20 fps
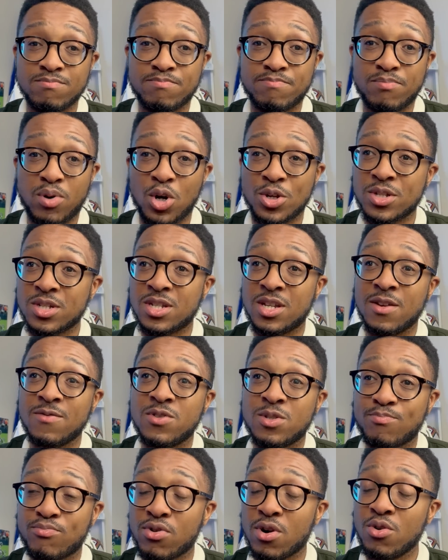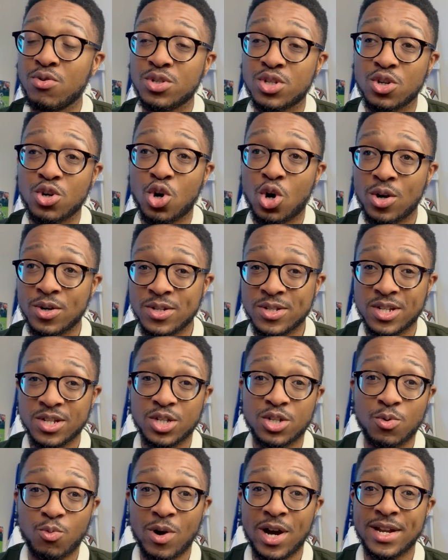positives, pros and cons as
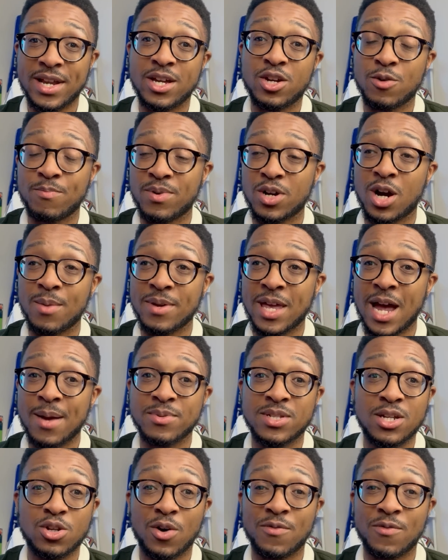to why they could become captain.